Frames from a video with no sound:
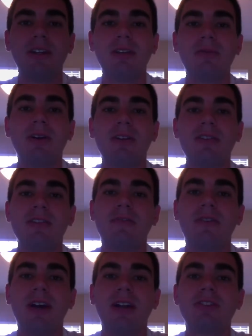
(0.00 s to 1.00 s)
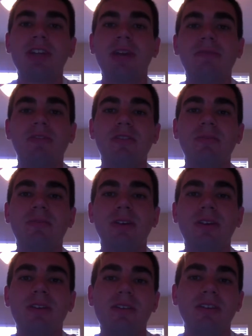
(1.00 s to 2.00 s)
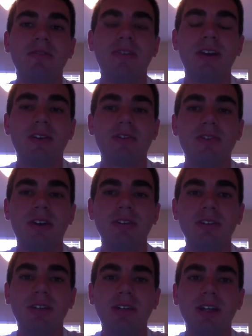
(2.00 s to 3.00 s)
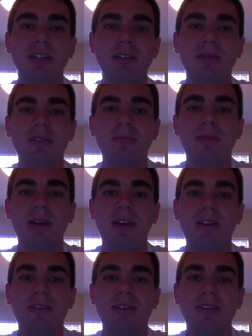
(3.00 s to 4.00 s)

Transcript: words in the final chapter of the book signify the struggle in connecting with the past